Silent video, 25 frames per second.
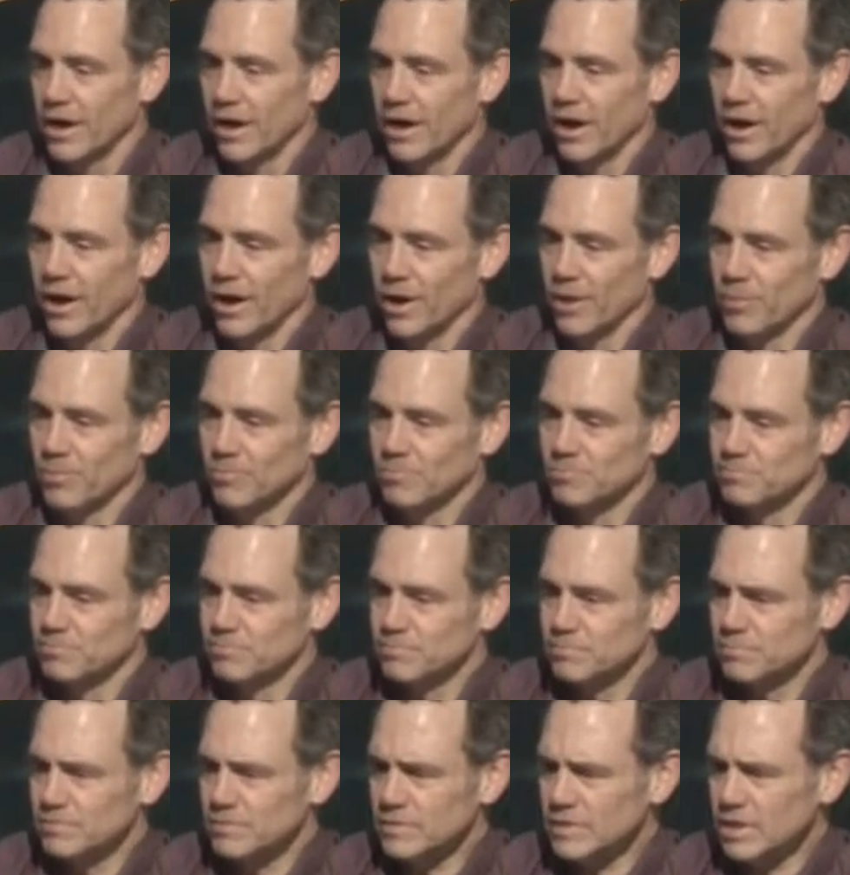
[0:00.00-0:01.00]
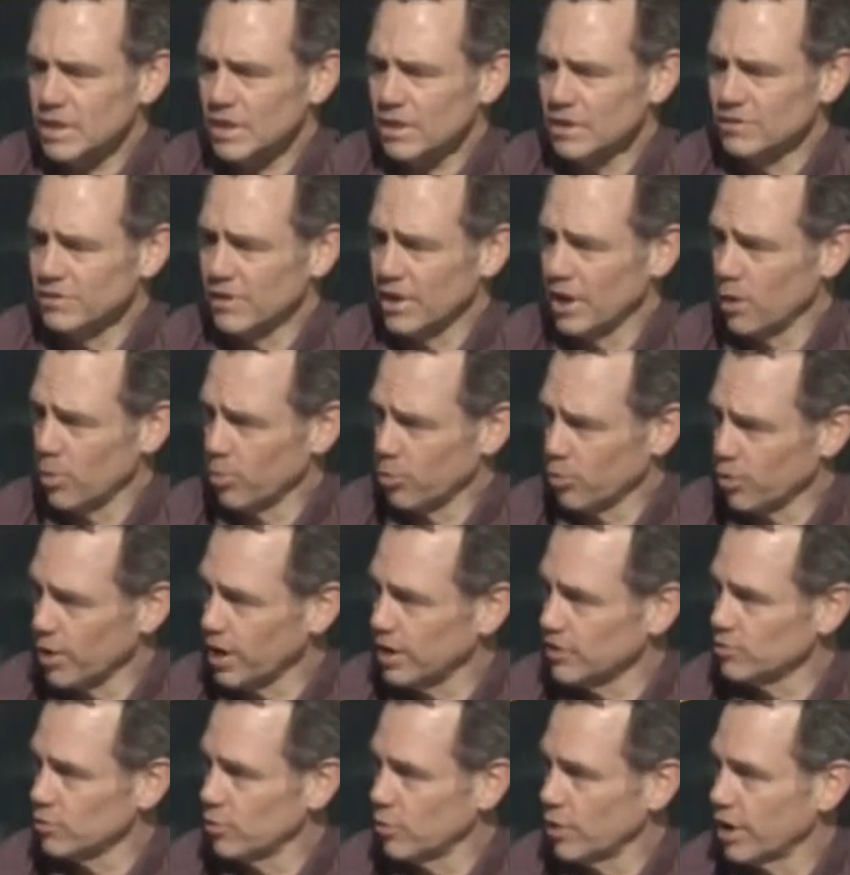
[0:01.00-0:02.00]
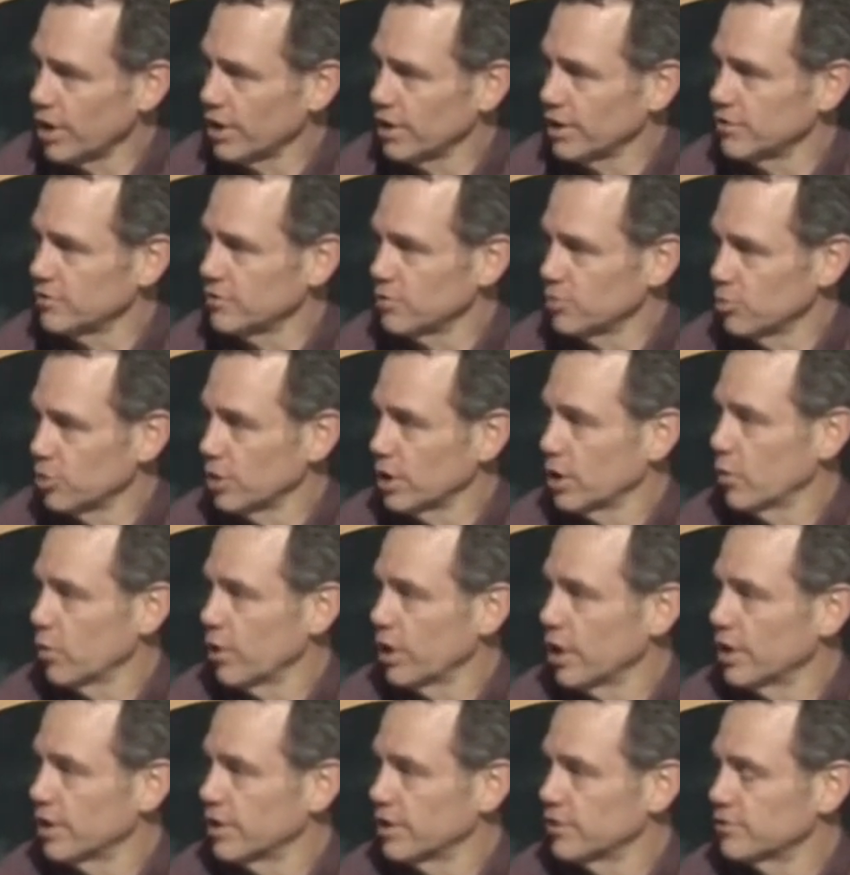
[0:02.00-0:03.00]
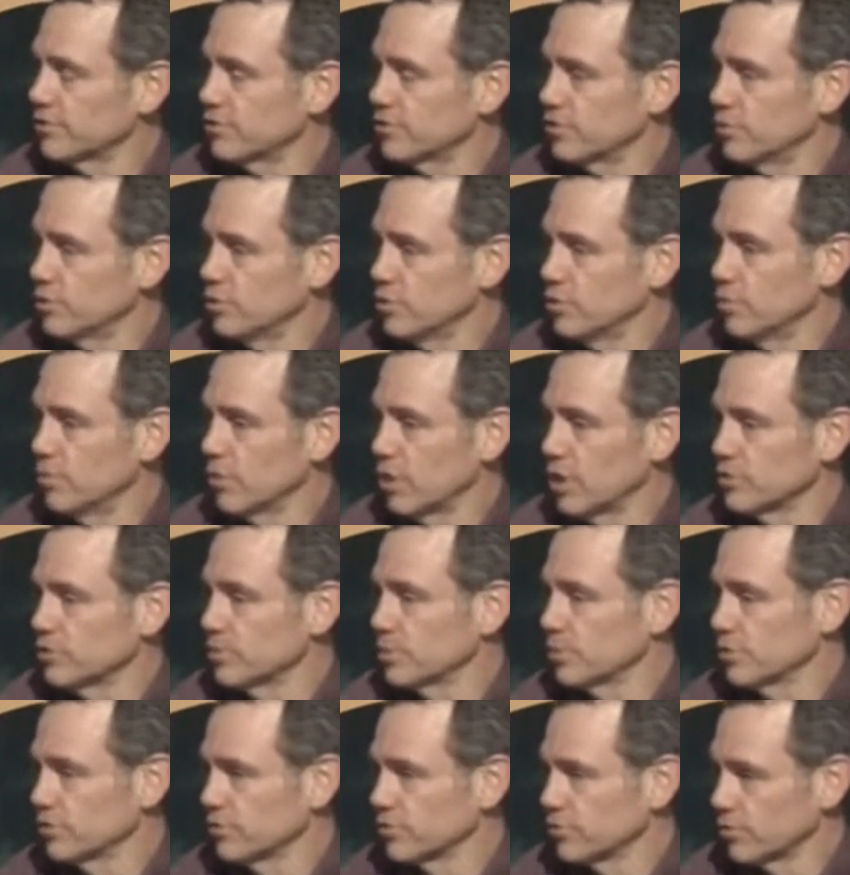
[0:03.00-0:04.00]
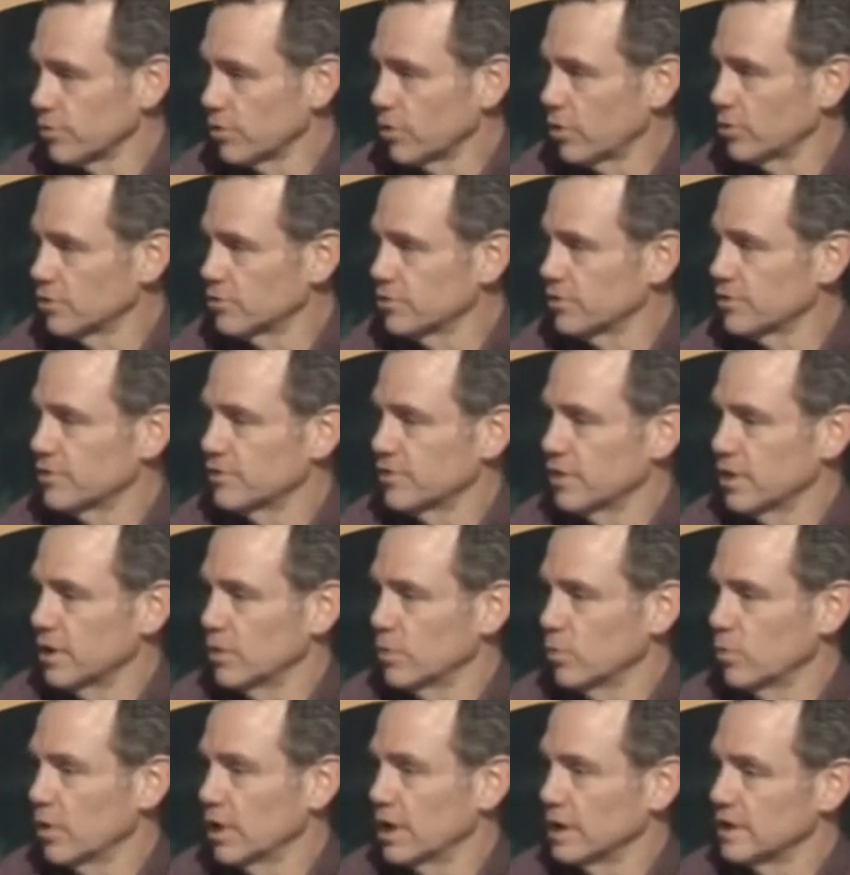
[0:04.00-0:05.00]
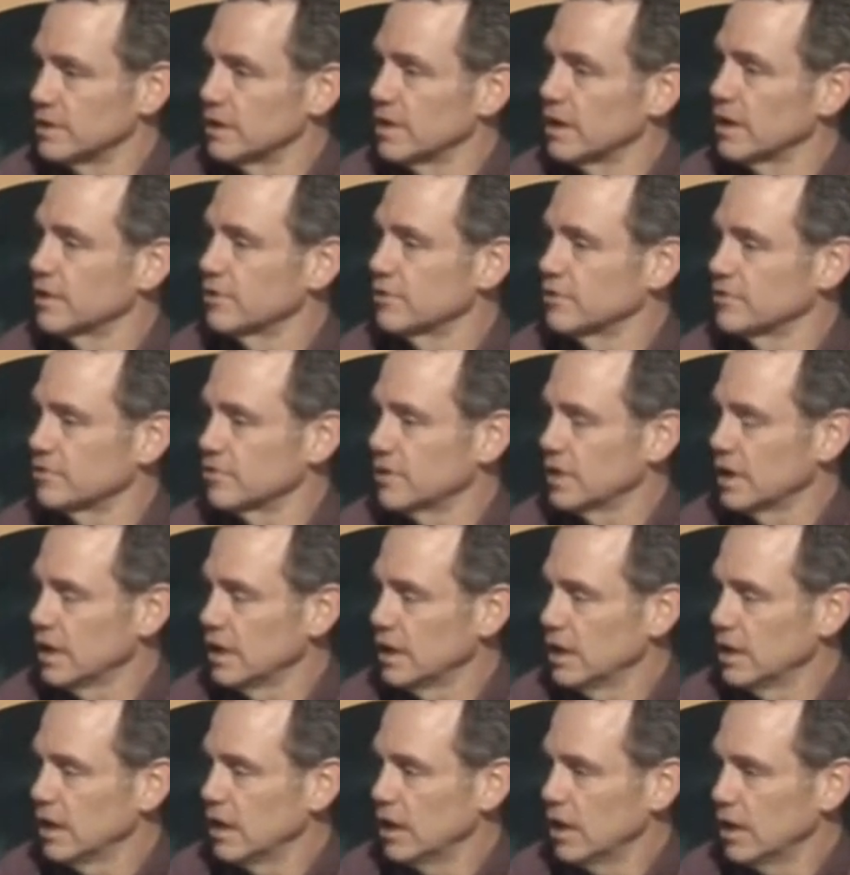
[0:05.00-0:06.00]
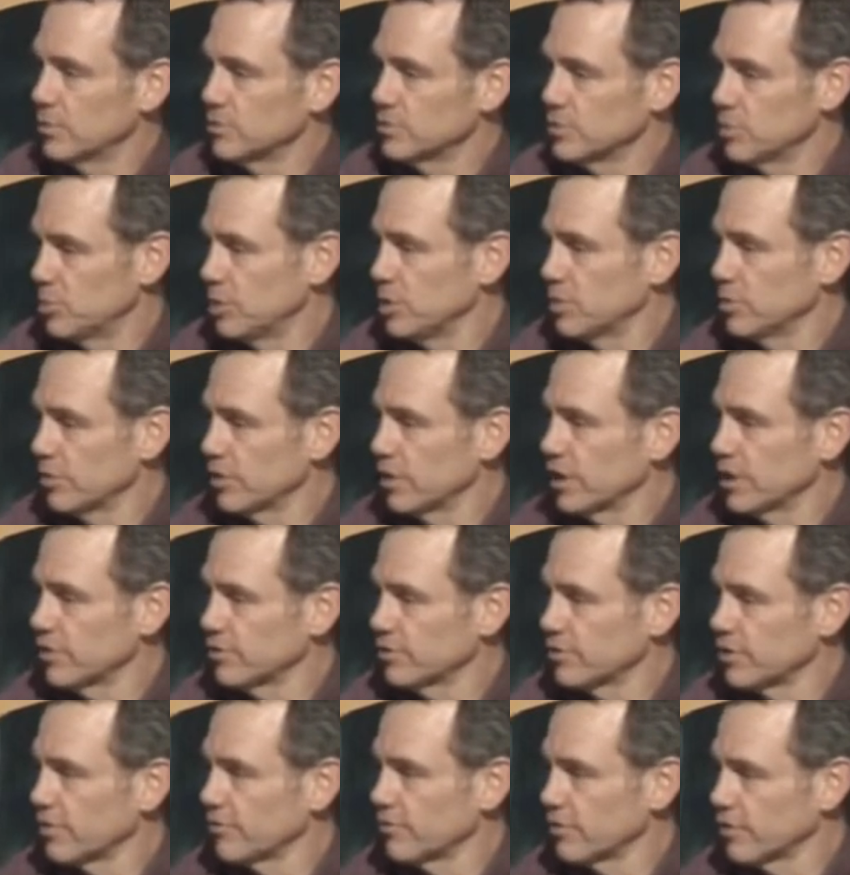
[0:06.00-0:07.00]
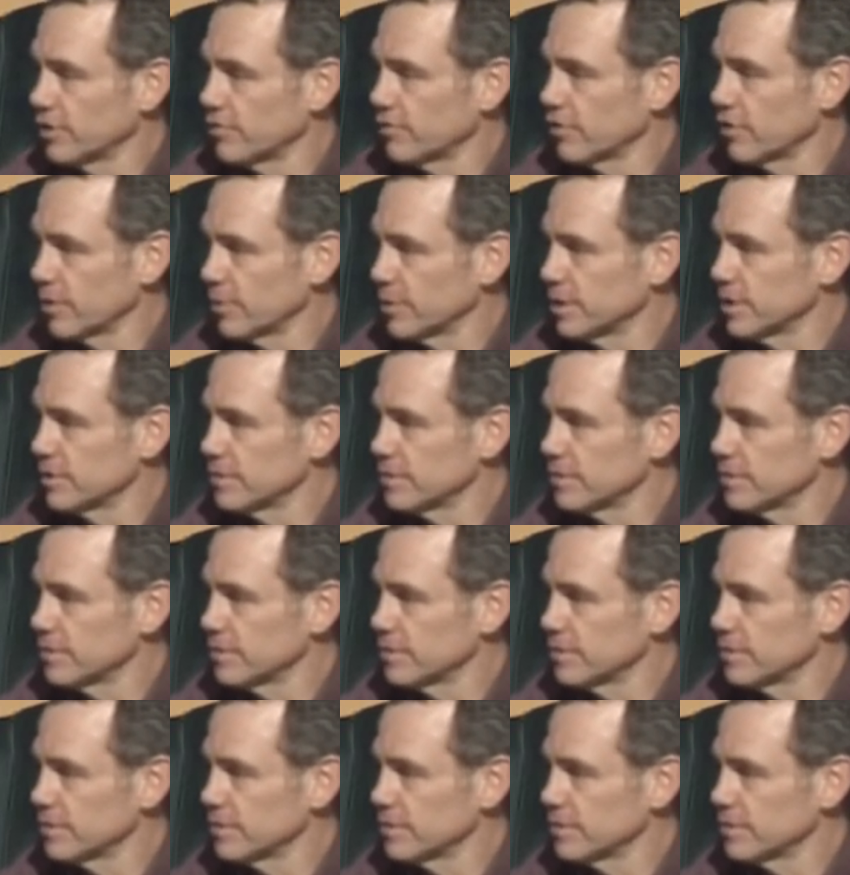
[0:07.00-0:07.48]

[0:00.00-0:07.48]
Um, to help raise awareness and bring mm-hmm. awareness to multiple sclerosis and what it does um, to people that are suffering from it.